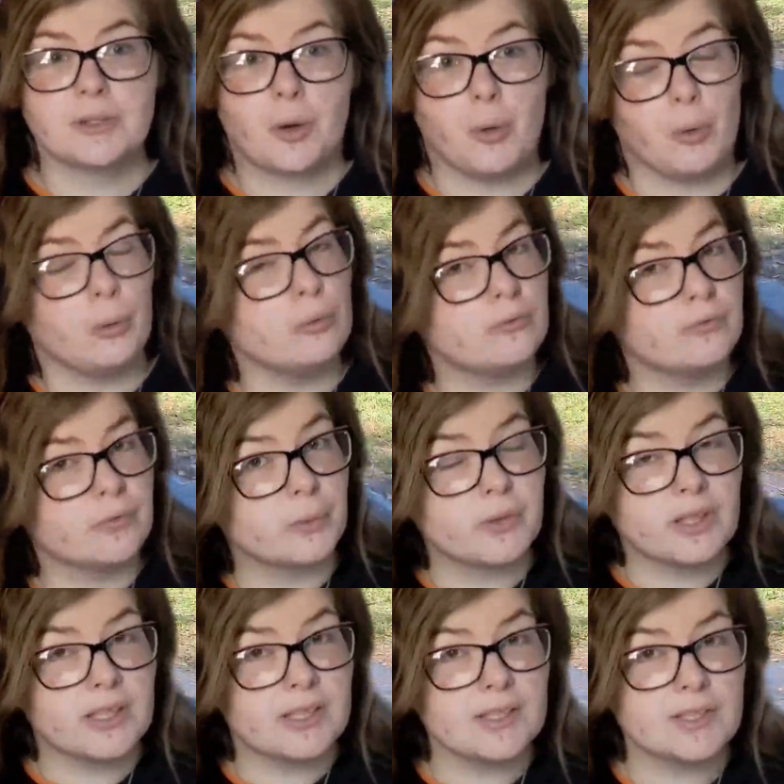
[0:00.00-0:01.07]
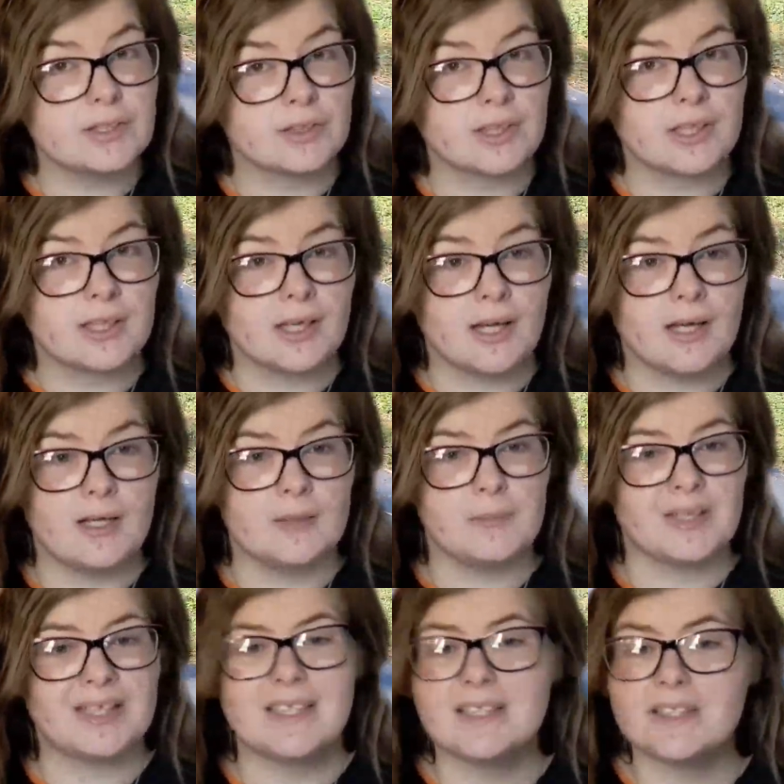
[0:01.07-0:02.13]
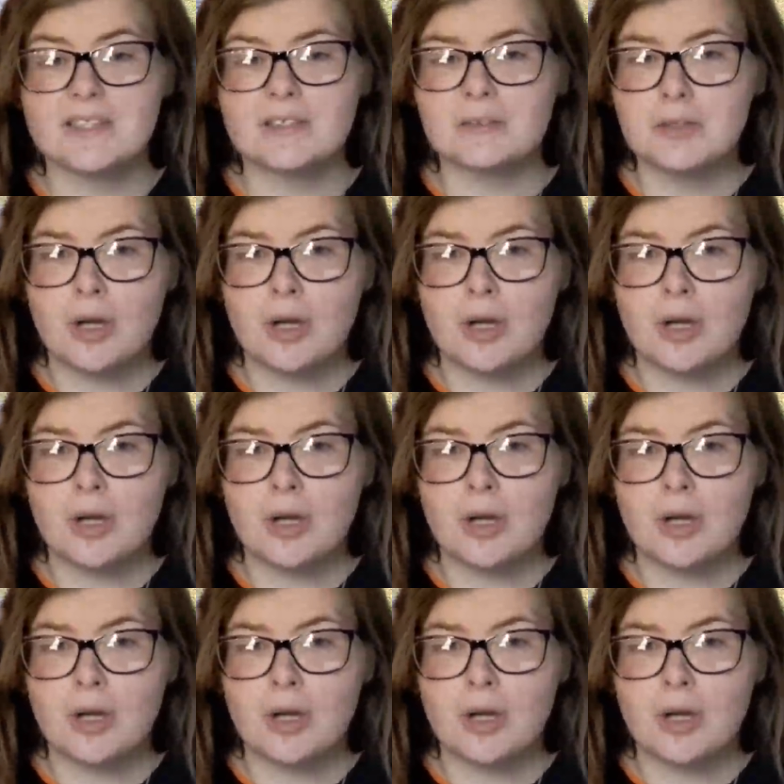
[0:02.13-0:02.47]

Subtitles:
old Florida history, and it isn't